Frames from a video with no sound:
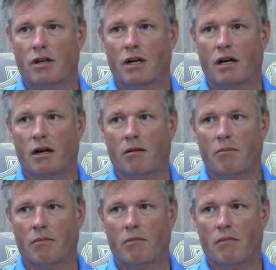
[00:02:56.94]

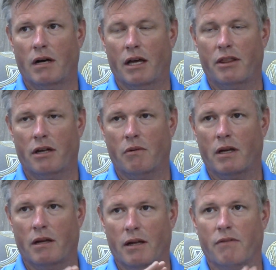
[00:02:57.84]
I think we
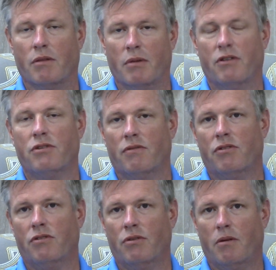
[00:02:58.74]
can give the best
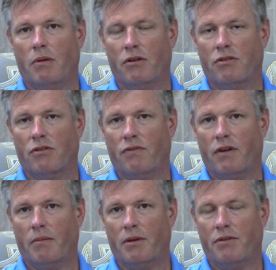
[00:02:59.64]
service to our patients and
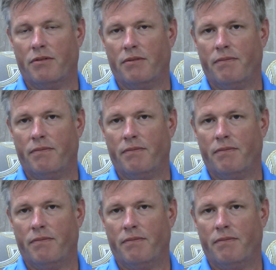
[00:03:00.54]
families.